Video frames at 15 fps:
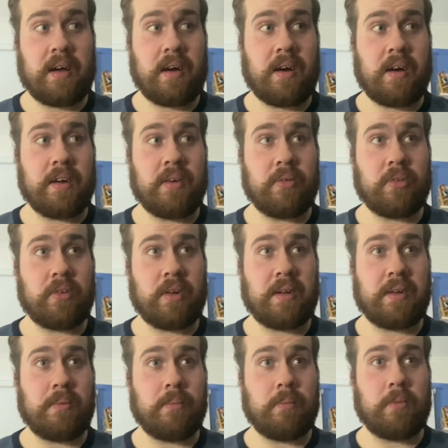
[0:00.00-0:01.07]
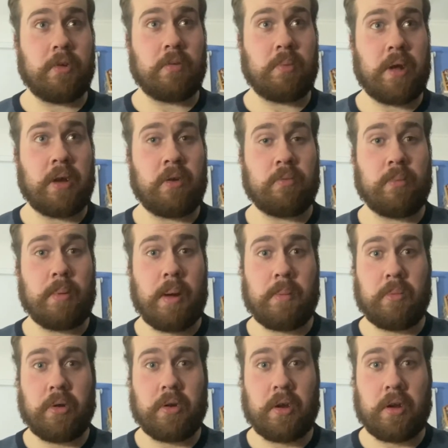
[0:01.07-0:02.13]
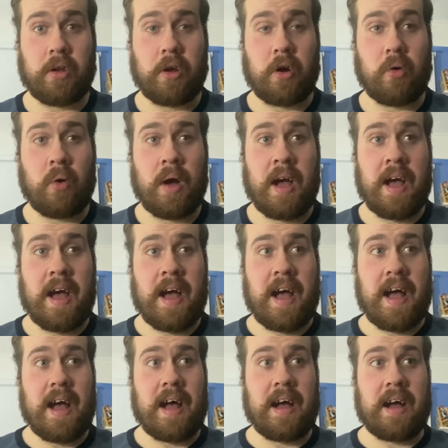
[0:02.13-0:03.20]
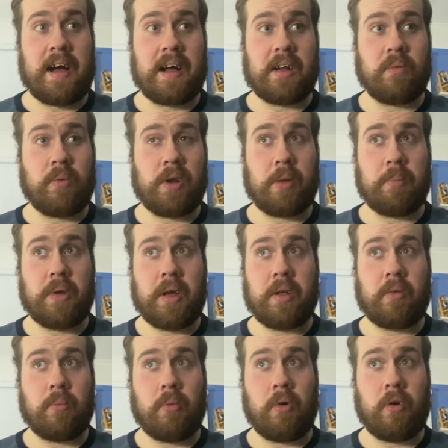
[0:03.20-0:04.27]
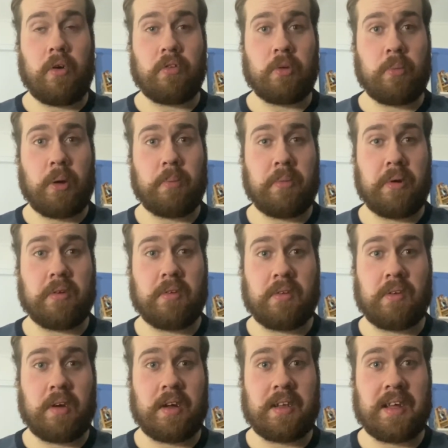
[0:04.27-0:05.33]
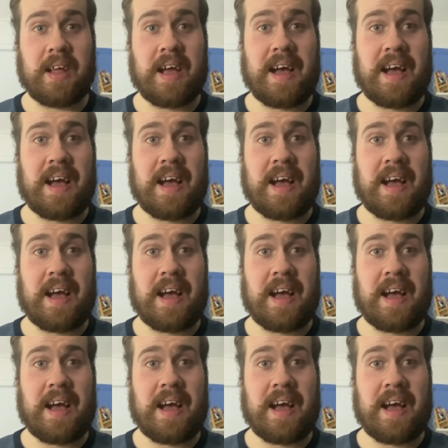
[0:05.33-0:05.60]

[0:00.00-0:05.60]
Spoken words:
I was then just playing with my own blue doll and read a bit more of the Magpie Society.